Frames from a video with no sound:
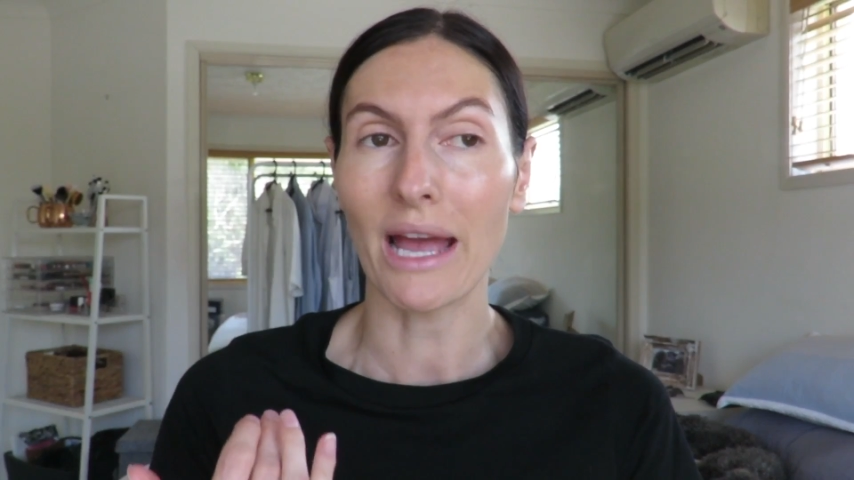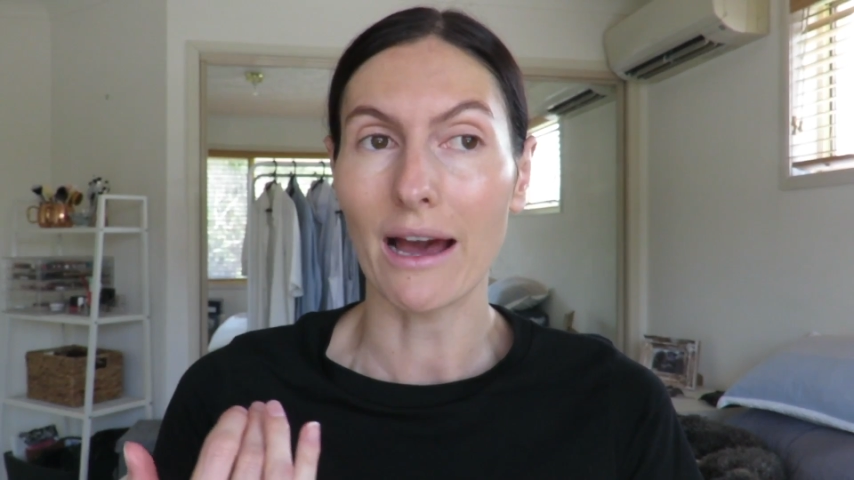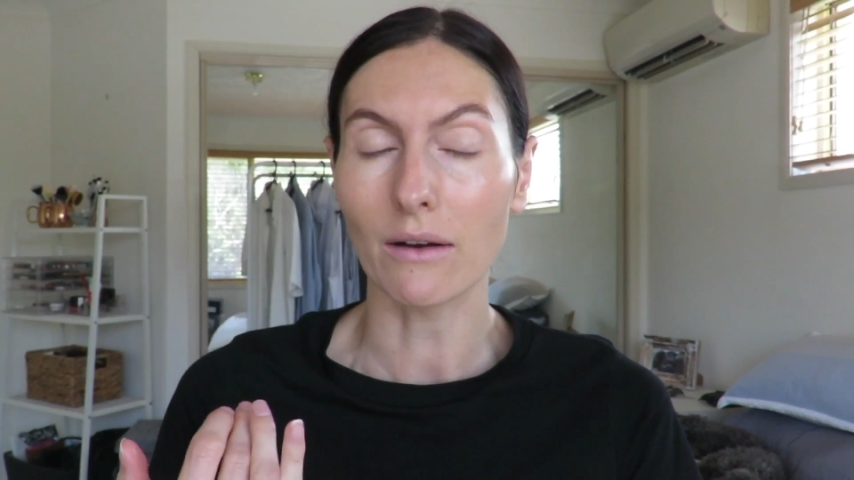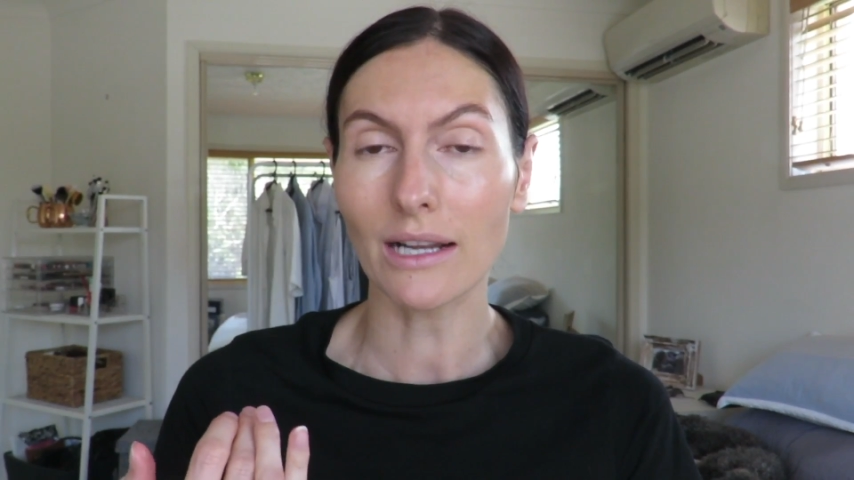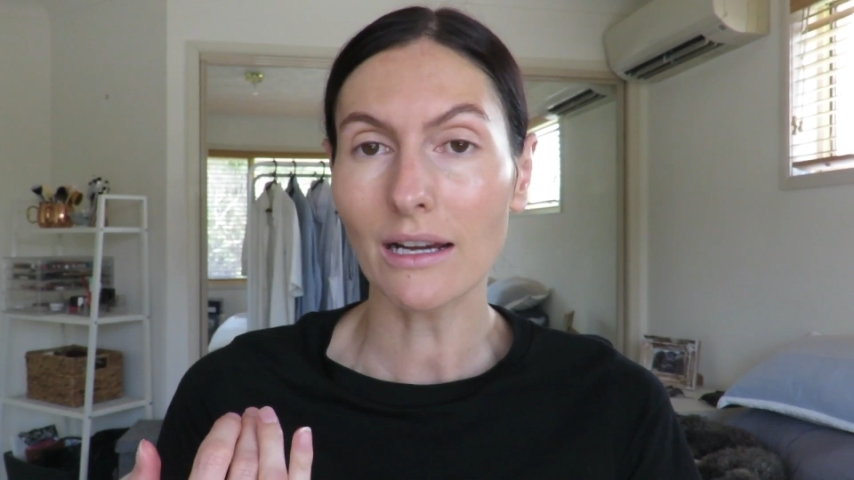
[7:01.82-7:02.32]

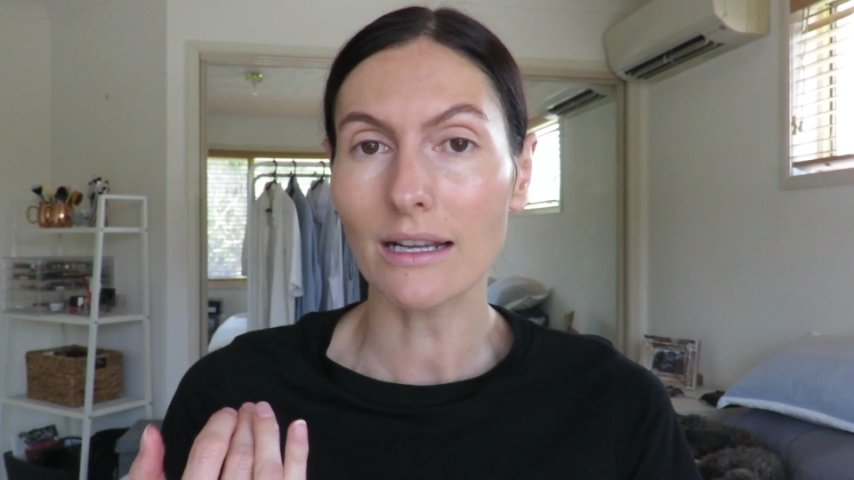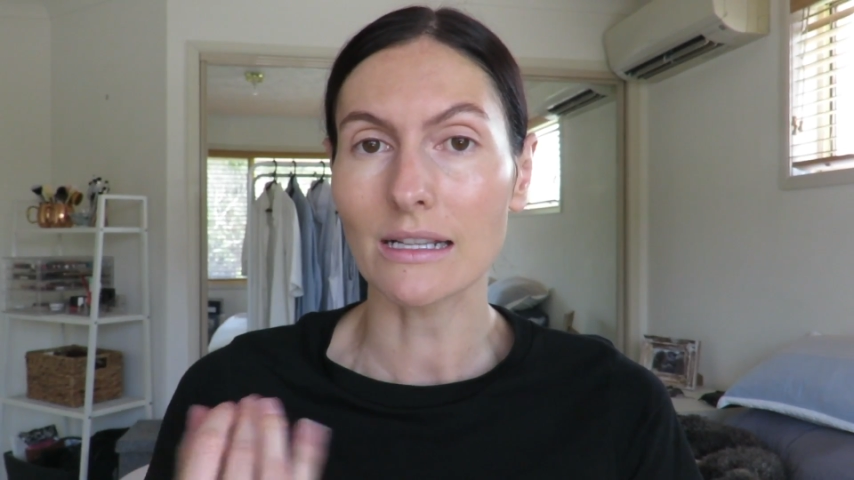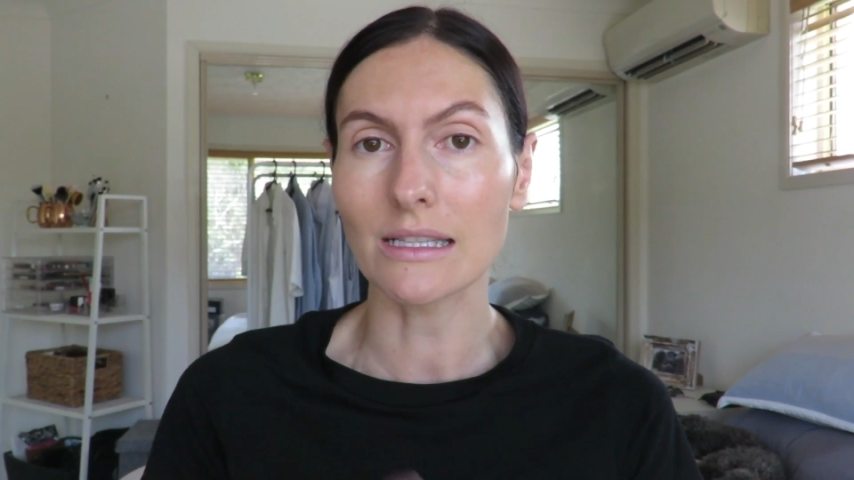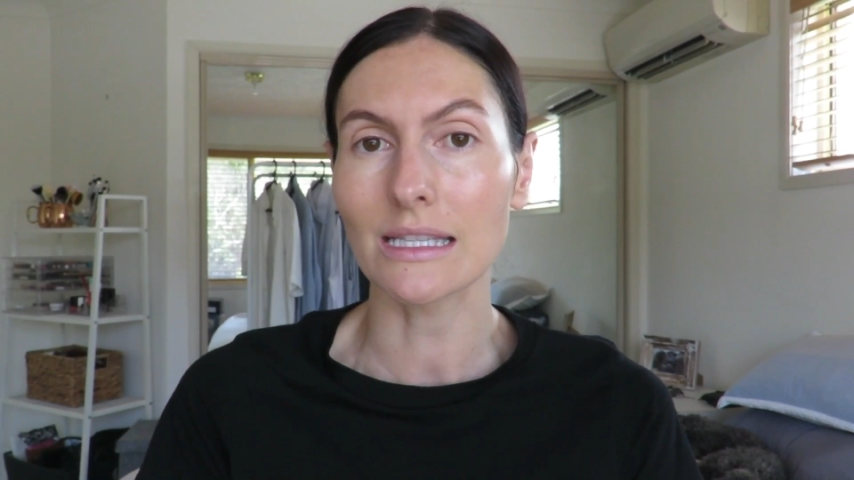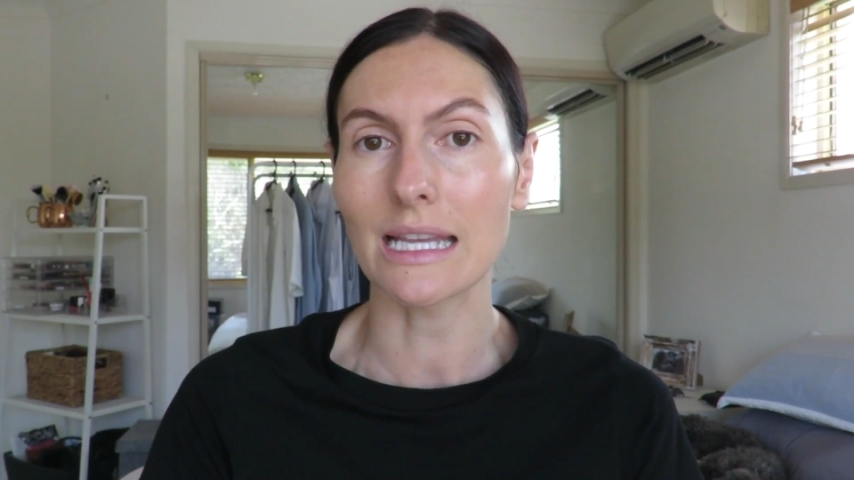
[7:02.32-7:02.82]
powder
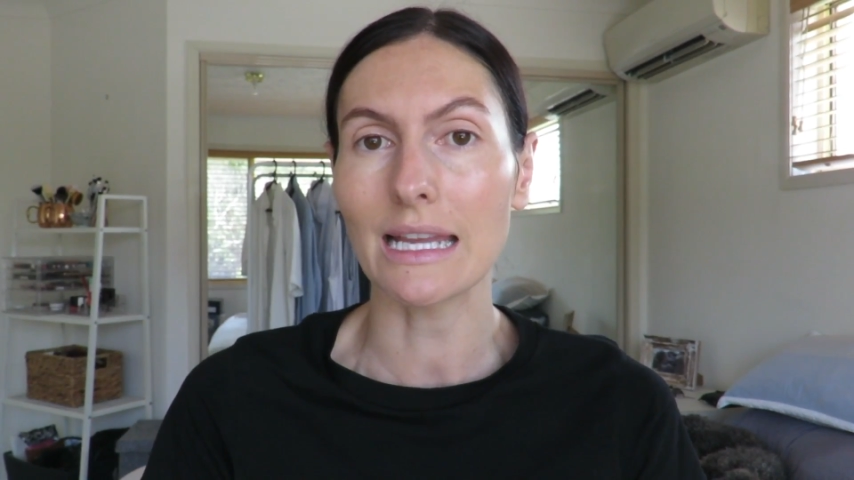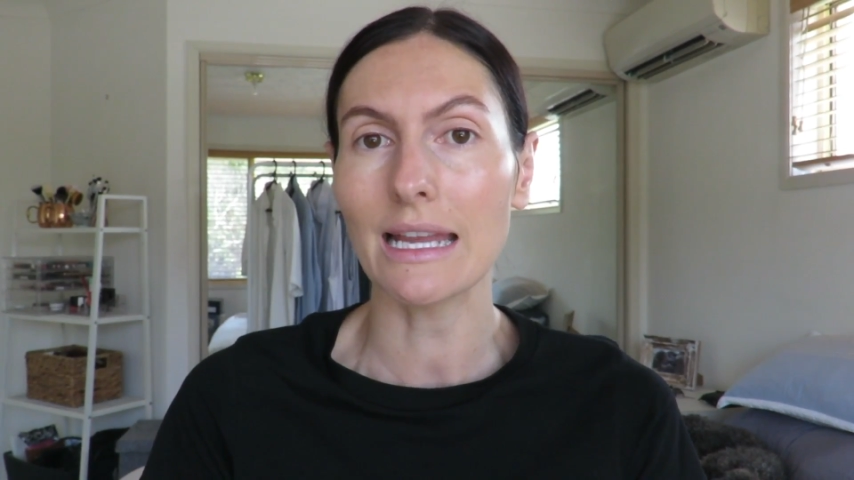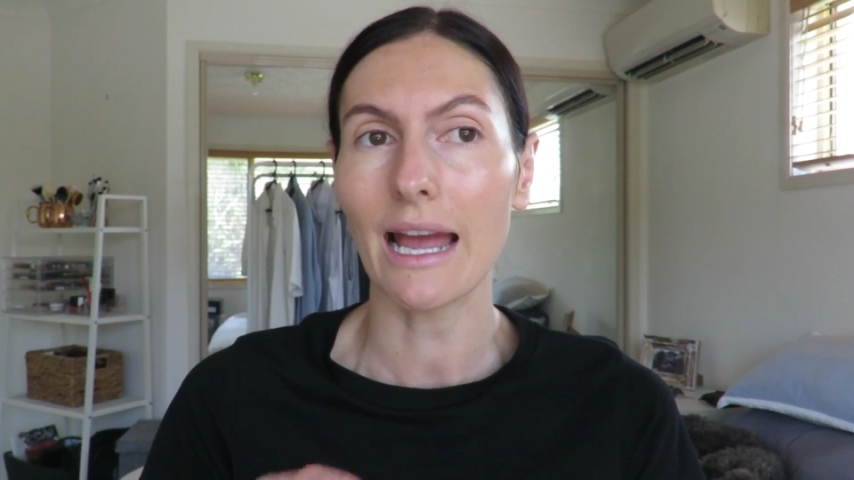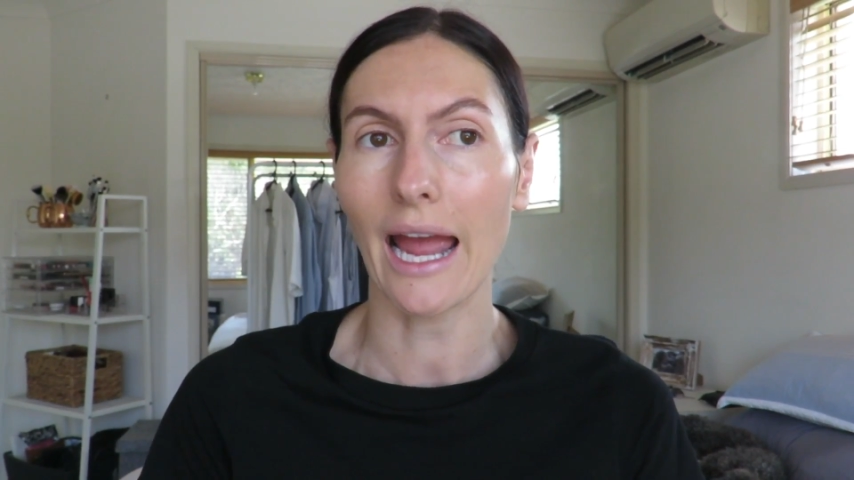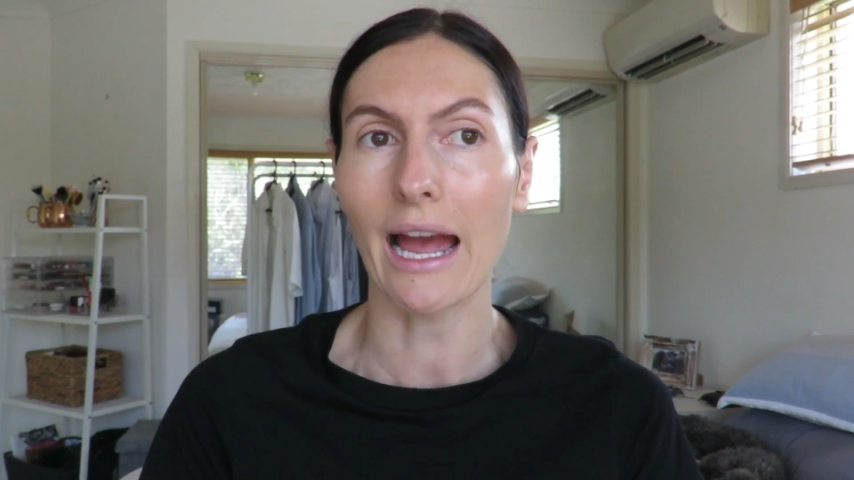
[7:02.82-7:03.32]
and
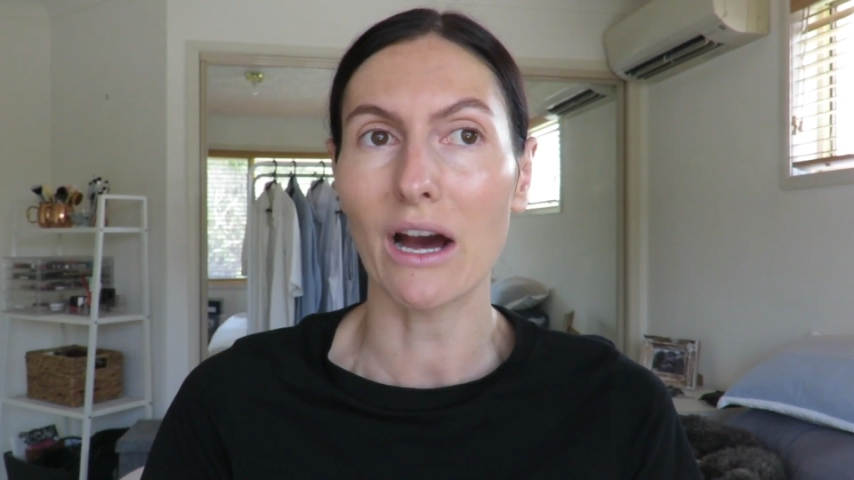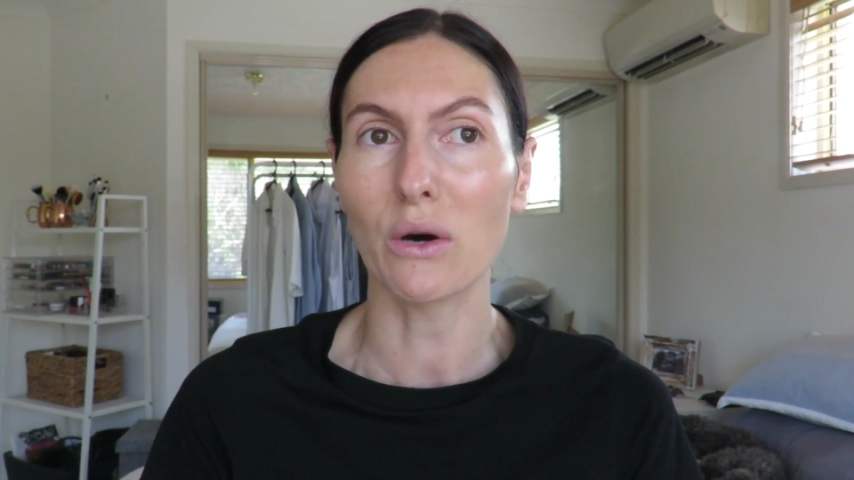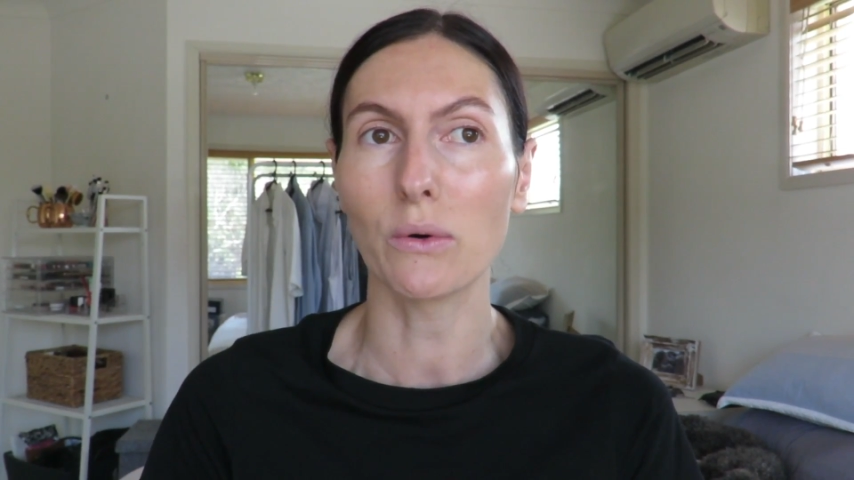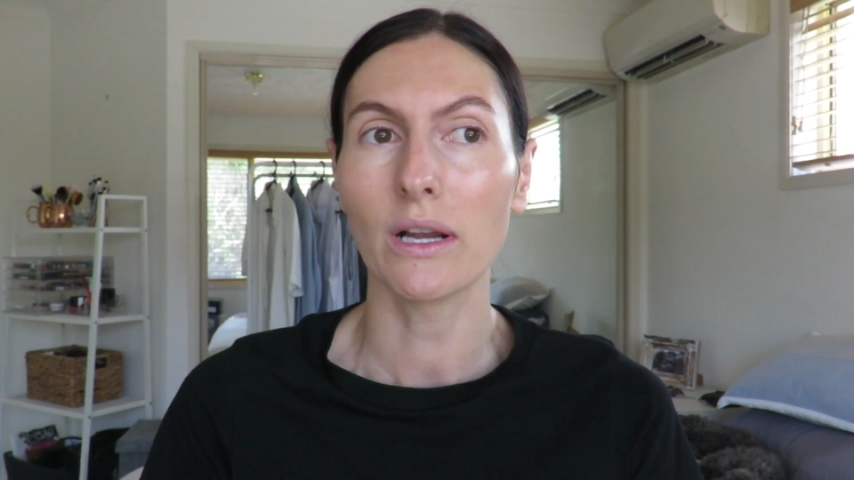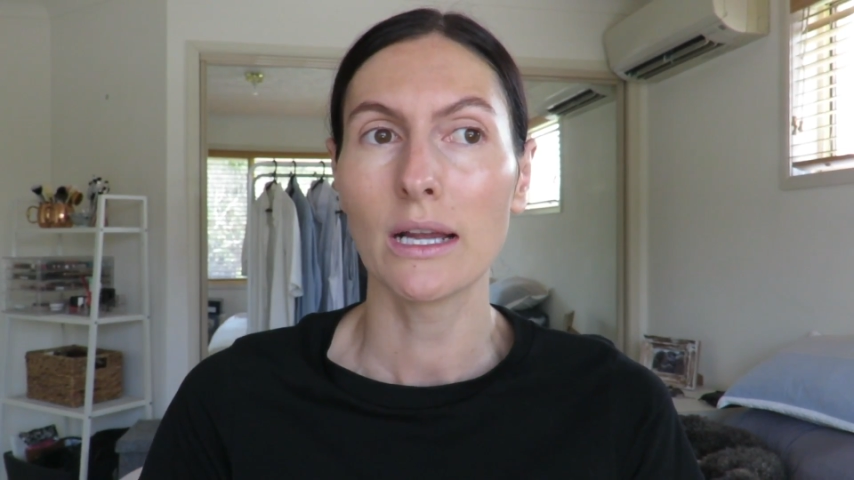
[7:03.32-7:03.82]
see
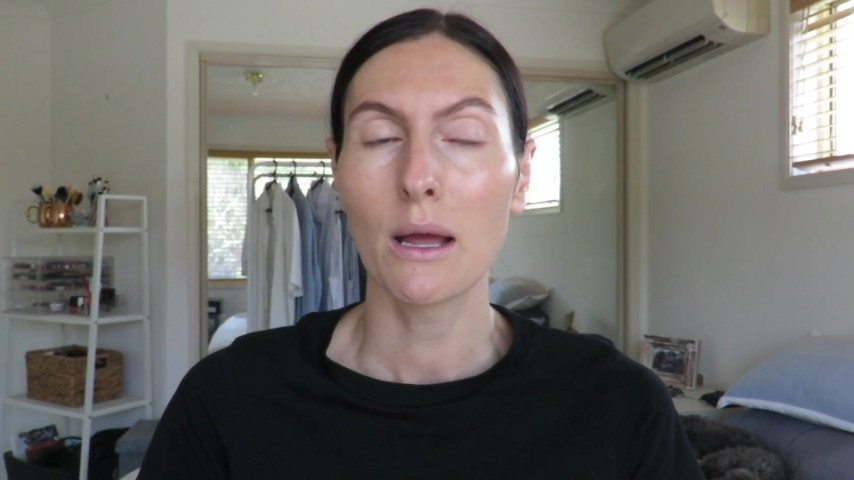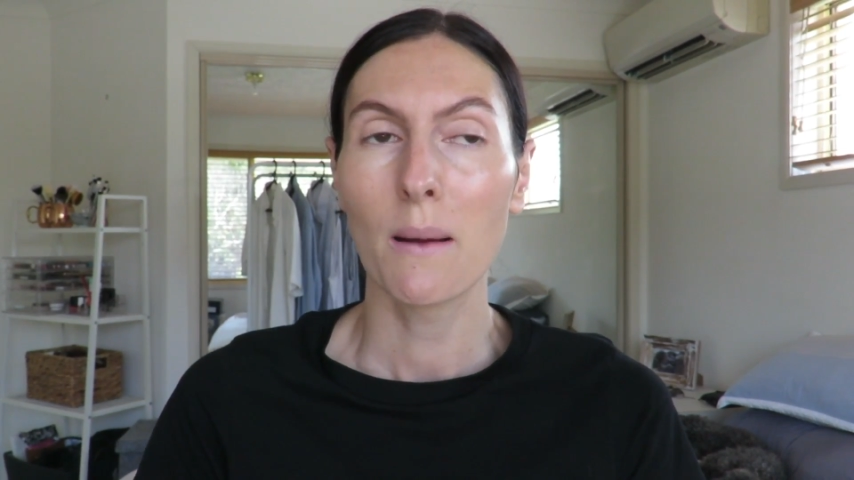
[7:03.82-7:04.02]
how